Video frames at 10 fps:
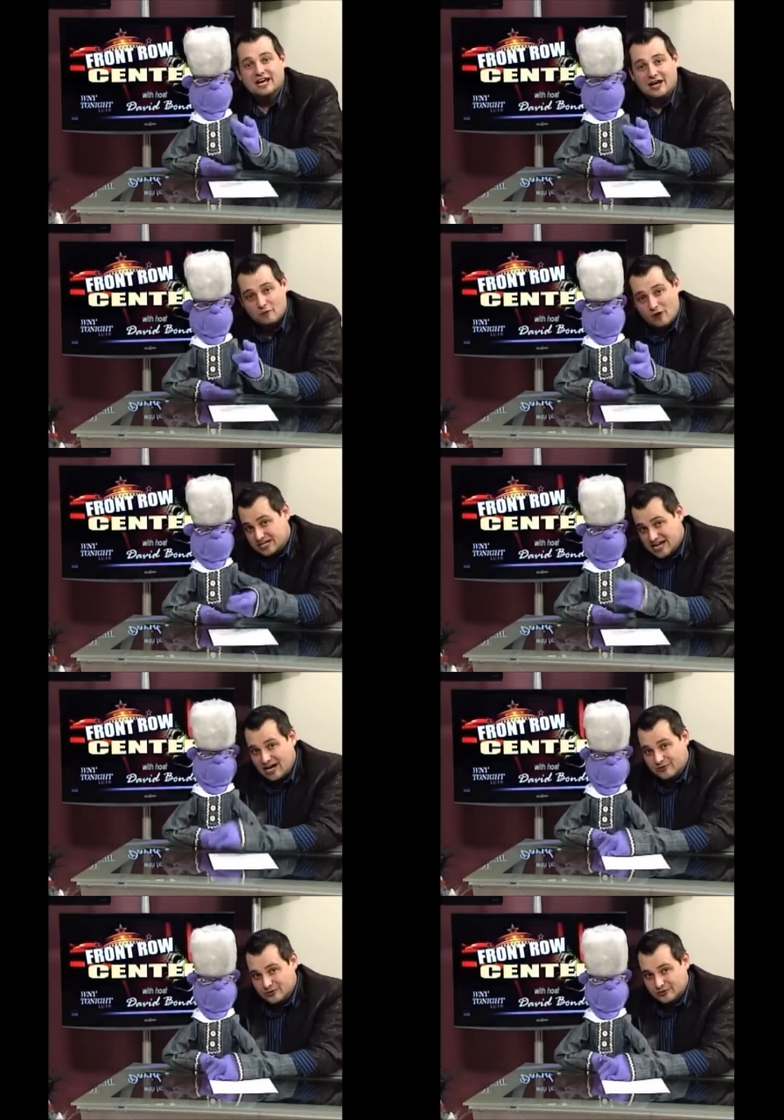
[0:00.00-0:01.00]
and right
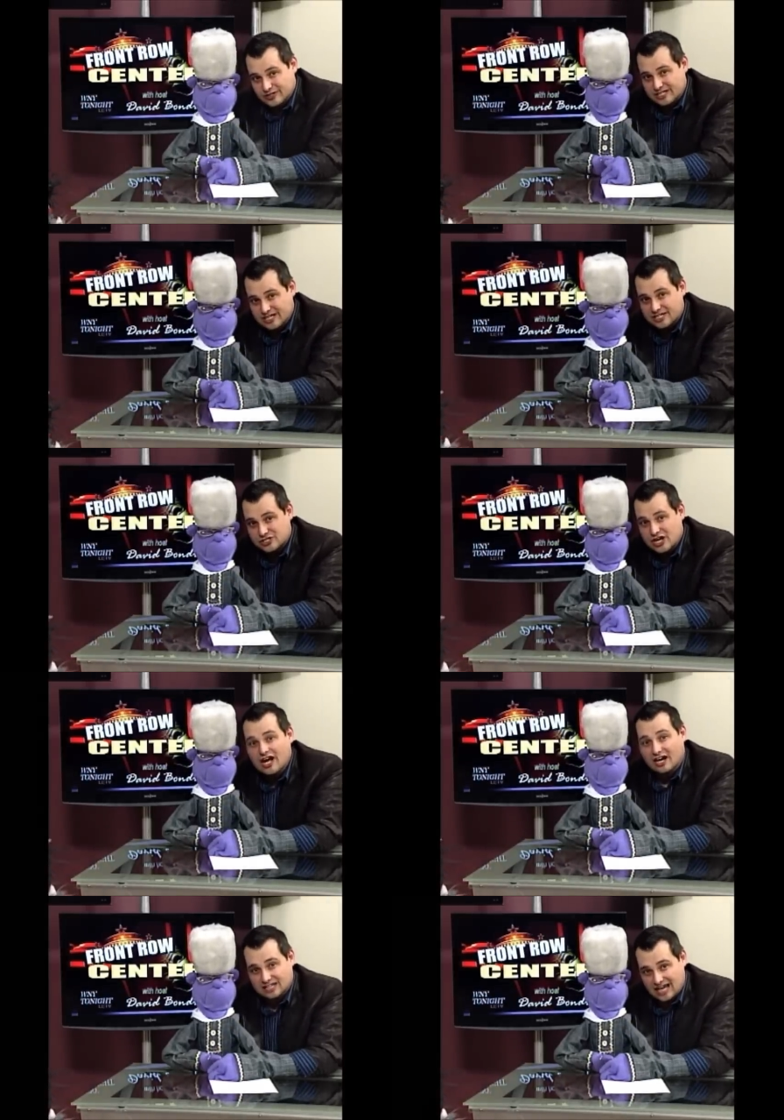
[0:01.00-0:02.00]
now you can catch
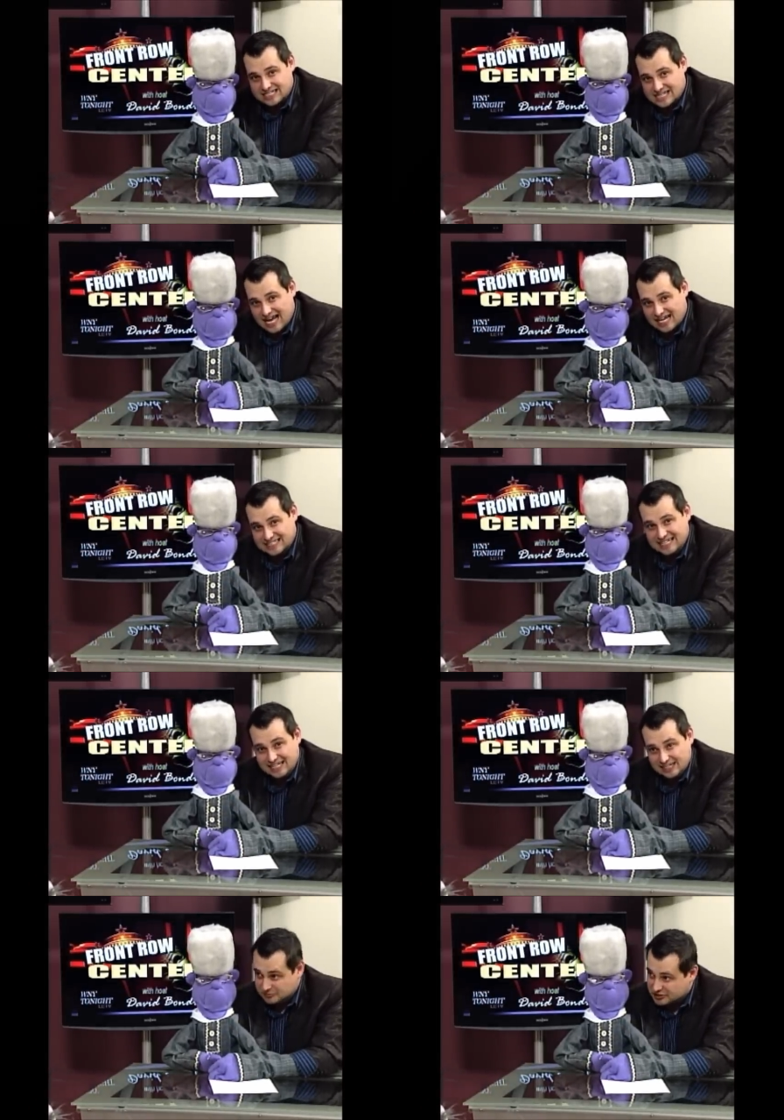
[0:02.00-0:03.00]
a class act
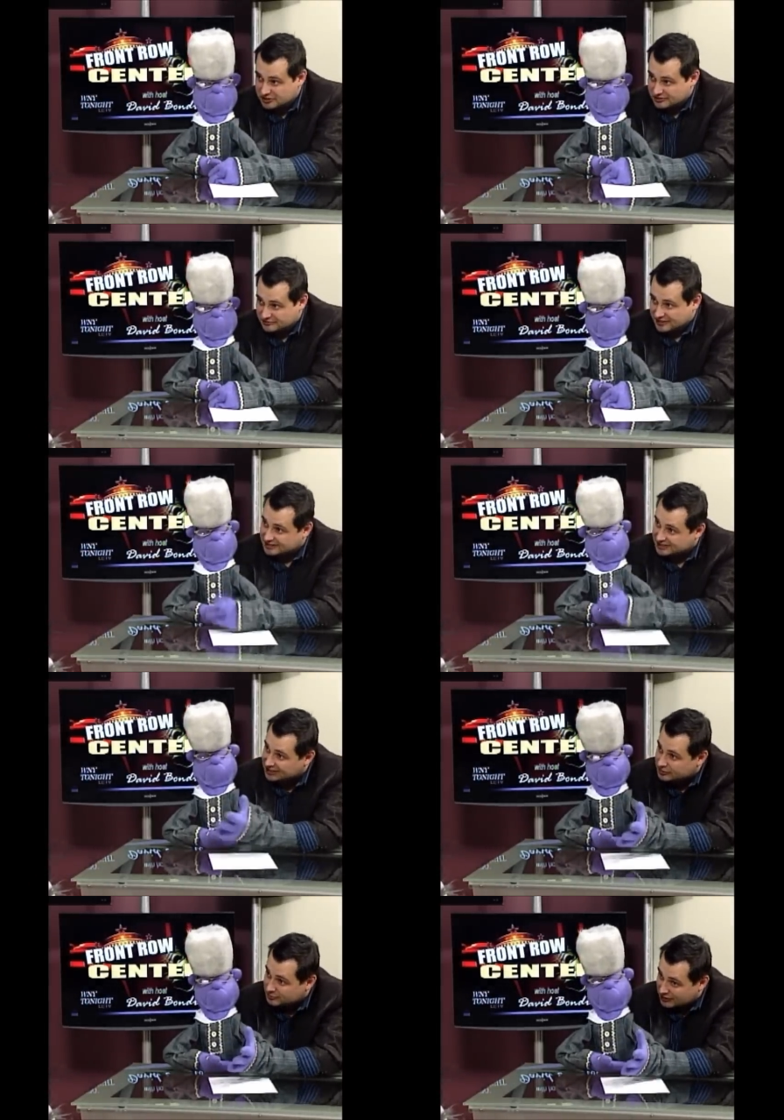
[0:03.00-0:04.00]
at MusicalFare.
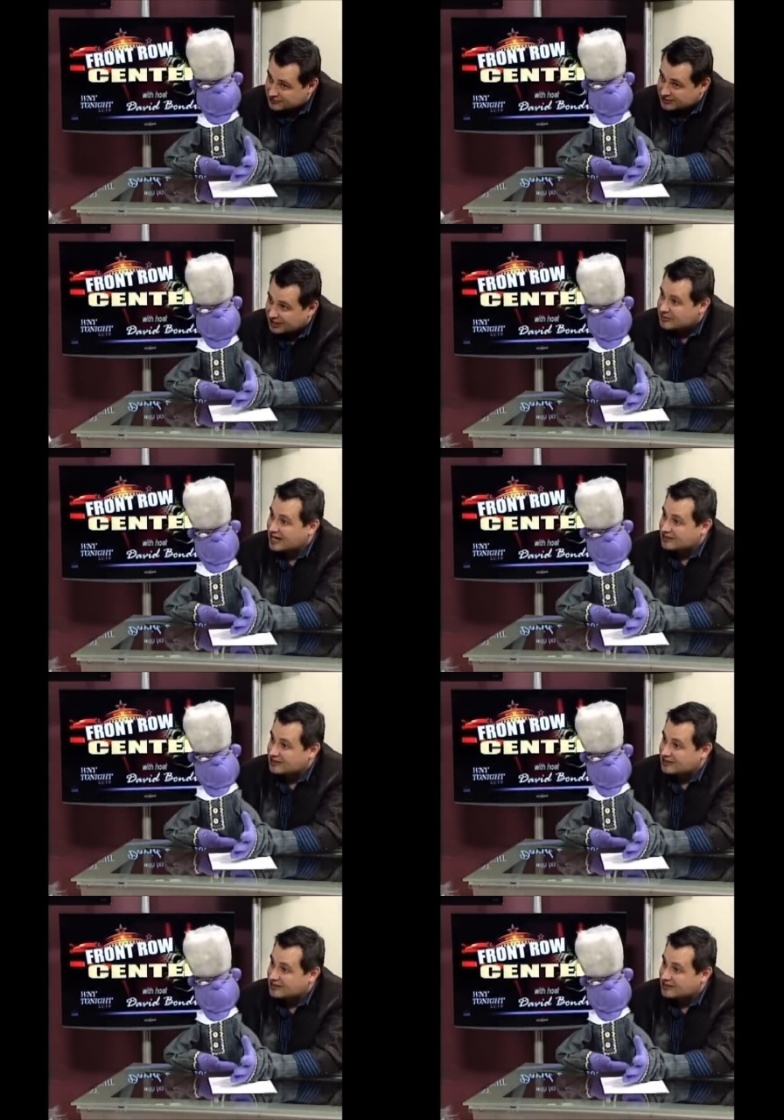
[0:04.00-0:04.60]
Thank you both for coming on